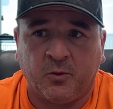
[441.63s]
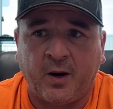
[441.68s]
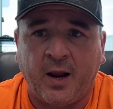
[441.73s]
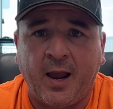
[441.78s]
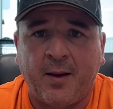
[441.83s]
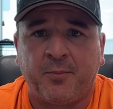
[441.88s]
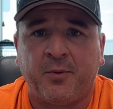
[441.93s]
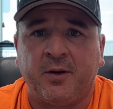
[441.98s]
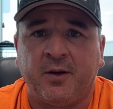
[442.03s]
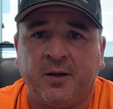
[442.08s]

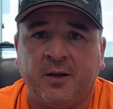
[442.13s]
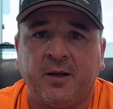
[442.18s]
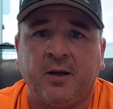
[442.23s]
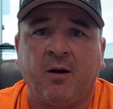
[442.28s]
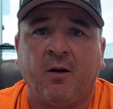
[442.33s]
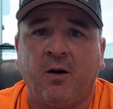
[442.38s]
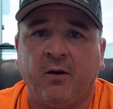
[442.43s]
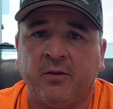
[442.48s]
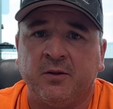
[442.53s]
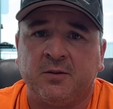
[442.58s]
happy to get
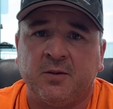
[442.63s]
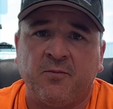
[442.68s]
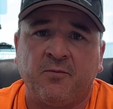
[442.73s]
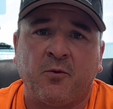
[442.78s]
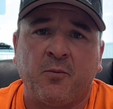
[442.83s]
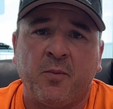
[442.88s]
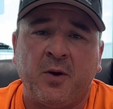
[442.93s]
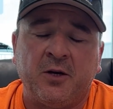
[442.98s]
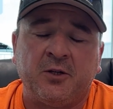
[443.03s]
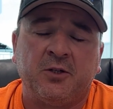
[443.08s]
all this
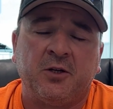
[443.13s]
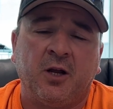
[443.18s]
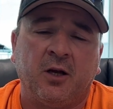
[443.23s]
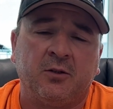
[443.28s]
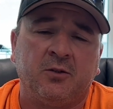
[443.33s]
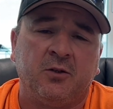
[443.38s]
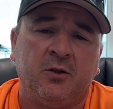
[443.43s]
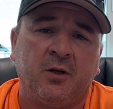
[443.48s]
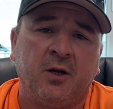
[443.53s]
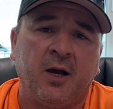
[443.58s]
information out
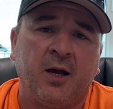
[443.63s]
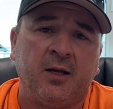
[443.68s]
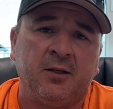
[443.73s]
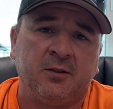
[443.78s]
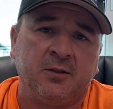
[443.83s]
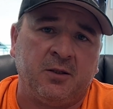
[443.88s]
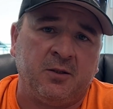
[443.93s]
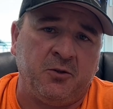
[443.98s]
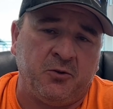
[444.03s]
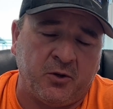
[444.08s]
to you guys.
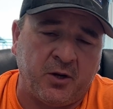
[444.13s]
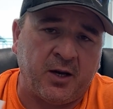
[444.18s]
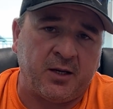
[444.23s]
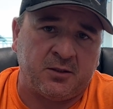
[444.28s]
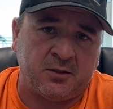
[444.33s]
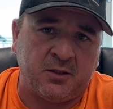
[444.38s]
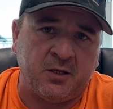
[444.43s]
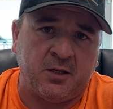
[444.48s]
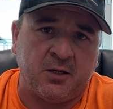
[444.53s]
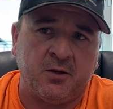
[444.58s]
You guys
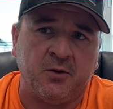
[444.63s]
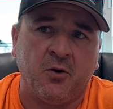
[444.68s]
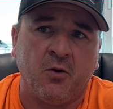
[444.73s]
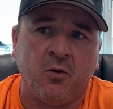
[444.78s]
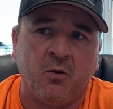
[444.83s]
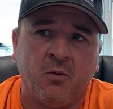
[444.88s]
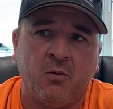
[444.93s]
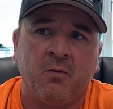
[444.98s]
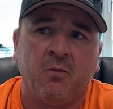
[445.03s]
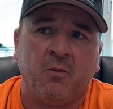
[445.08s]
need to
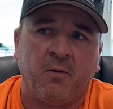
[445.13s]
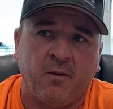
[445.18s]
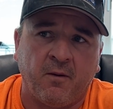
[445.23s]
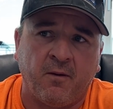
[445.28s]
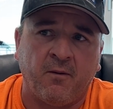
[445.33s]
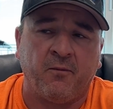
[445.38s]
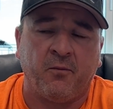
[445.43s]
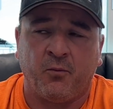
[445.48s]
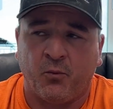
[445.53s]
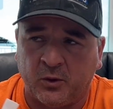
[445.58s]
know
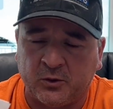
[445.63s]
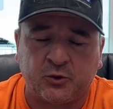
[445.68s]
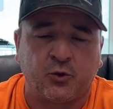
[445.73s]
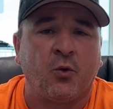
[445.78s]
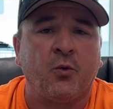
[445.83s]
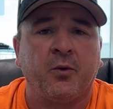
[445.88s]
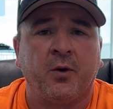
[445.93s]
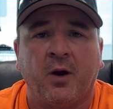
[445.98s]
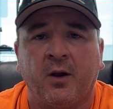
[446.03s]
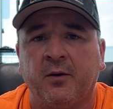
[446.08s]
of what's
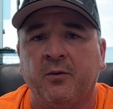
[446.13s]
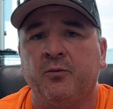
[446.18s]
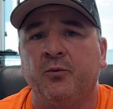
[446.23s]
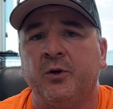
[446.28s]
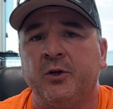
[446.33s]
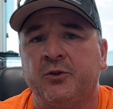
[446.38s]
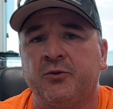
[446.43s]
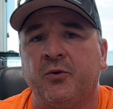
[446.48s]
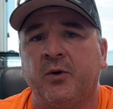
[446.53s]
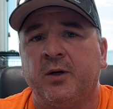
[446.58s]
going on in
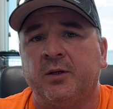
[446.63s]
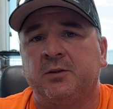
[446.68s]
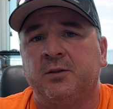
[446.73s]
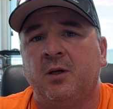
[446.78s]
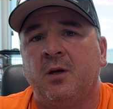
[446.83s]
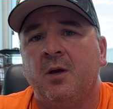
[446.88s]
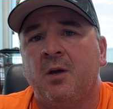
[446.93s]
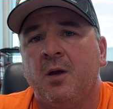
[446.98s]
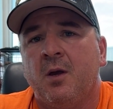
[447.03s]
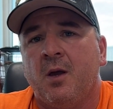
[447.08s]
Ridgecrest,
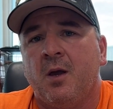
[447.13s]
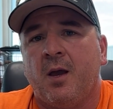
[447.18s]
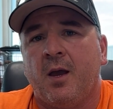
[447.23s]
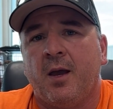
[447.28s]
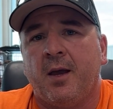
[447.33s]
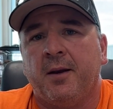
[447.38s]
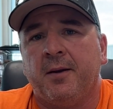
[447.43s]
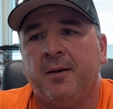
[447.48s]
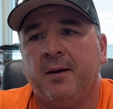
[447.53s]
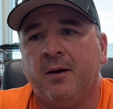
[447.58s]

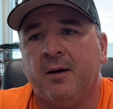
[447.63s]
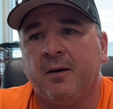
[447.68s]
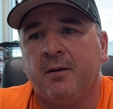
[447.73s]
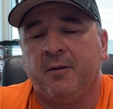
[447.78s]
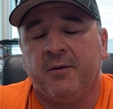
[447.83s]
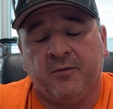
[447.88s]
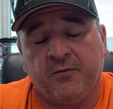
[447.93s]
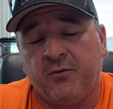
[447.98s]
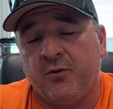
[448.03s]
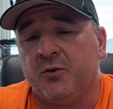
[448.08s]
and
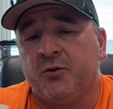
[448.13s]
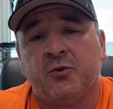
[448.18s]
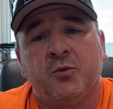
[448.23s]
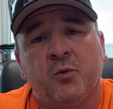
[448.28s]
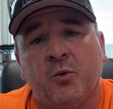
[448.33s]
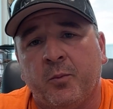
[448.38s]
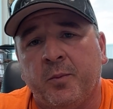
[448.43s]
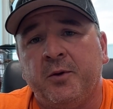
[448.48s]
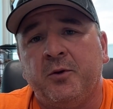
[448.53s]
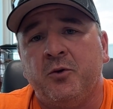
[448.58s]
in the future
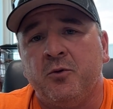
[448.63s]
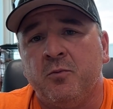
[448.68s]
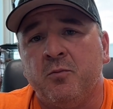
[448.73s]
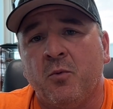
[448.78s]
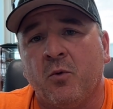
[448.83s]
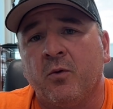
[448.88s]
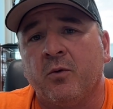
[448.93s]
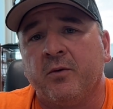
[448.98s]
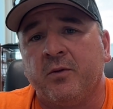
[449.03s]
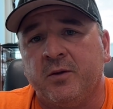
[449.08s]
we'll be doing
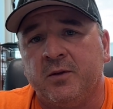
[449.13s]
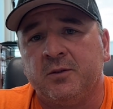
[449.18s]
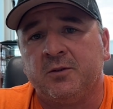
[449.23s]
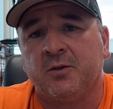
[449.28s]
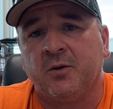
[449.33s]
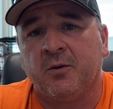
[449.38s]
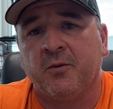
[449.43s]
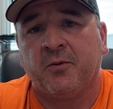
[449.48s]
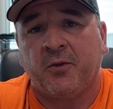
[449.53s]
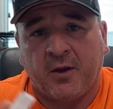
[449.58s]
more of these,
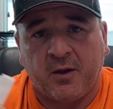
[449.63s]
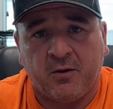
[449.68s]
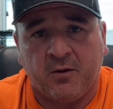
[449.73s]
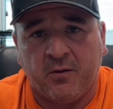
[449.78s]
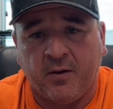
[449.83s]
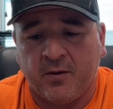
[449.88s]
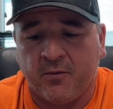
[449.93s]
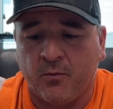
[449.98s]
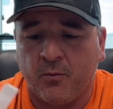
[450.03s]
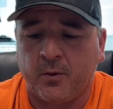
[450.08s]
so thank you,
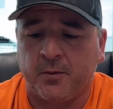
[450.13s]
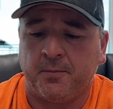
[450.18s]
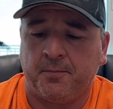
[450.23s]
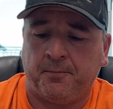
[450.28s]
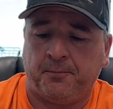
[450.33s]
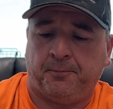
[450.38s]
everyone.